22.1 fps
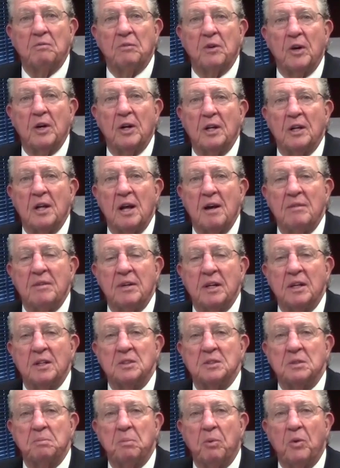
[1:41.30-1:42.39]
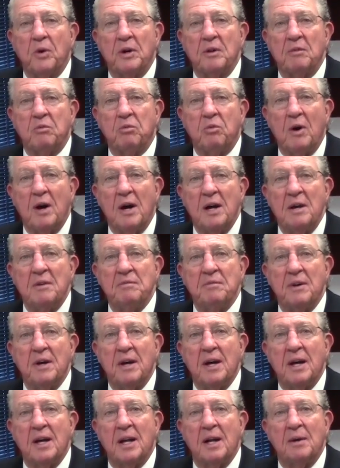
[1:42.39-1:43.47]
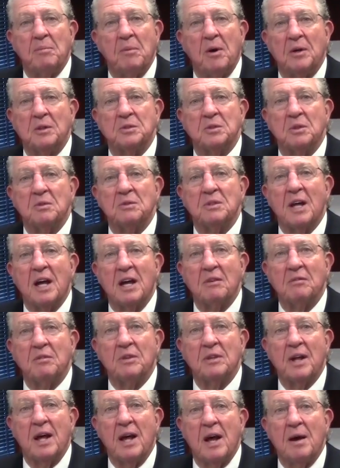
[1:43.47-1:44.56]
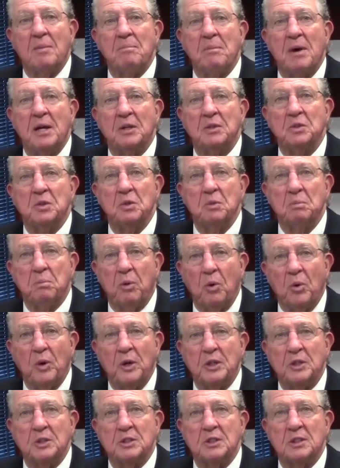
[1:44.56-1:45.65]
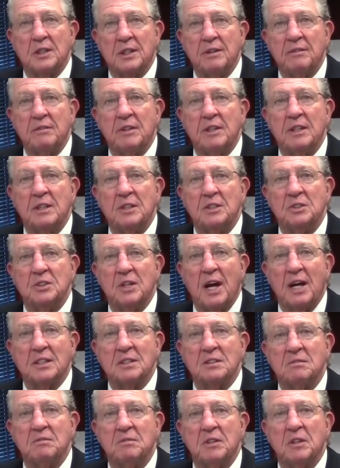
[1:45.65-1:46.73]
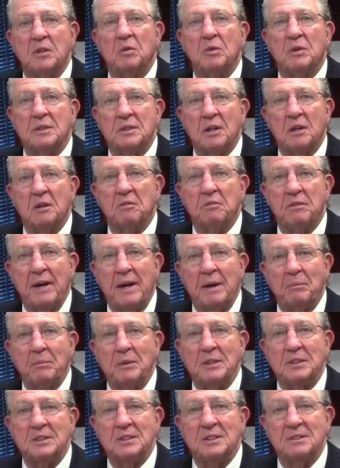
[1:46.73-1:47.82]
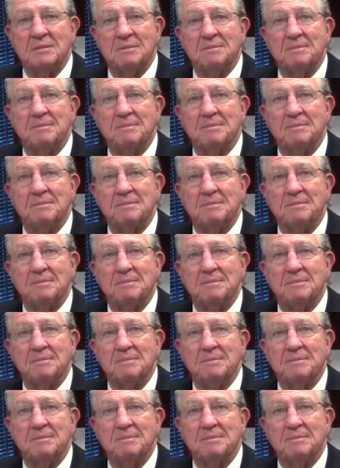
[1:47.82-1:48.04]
very loving and supportive wife, and I'm also thankful to have my two boys living in Jacksonville with their families.